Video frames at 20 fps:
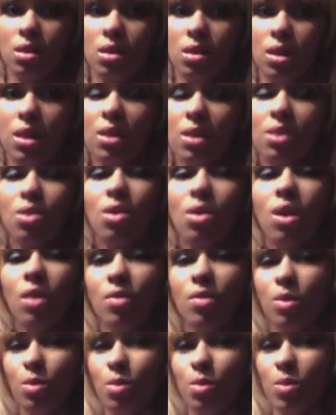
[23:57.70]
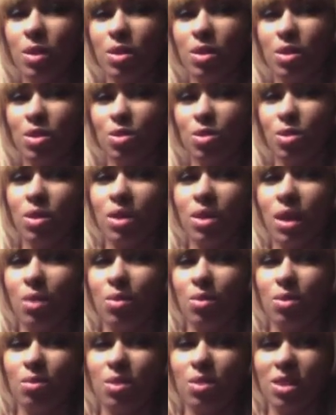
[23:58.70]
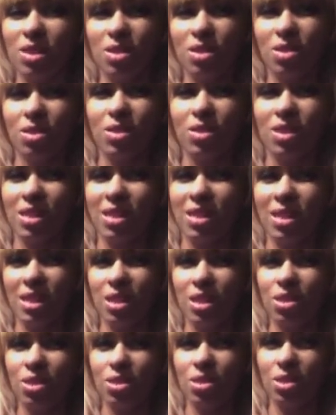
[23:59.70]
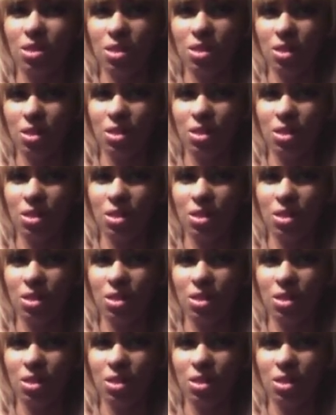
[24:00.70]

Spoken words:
It's so hard for them to build a storyline with him because he's always getting injured or getting